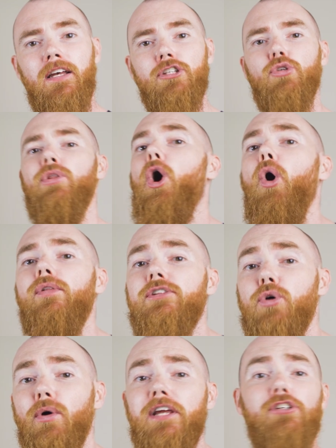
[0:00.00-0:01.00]
So that all the
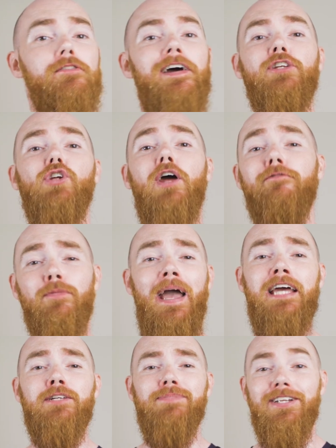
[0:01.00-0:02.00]
Tories who venture out from
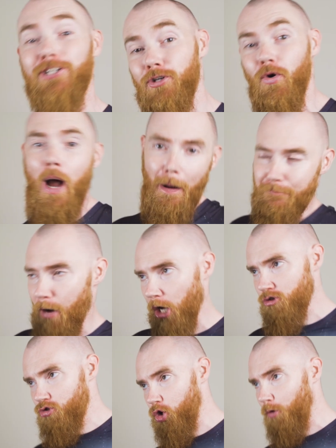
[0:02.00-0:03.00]
Edinburgh to go
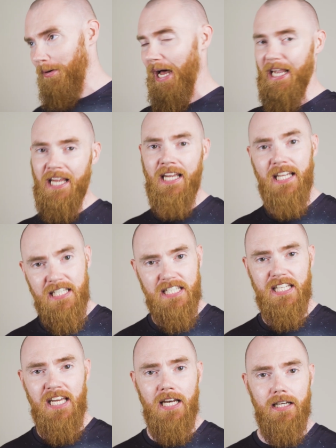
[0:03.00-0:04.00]
Munro bagging can see